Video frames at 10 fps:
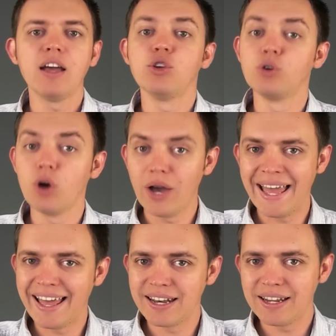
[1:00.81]
you go
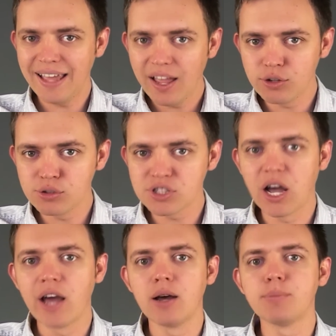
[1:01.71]
ahead and you
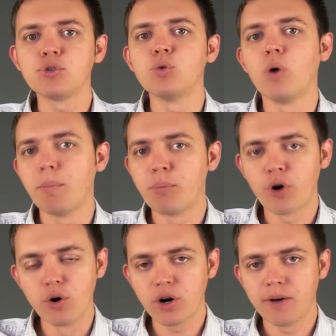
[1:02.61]
sign up to a
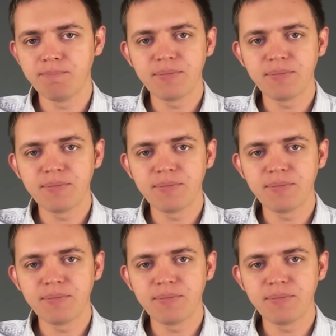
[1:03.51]
broker.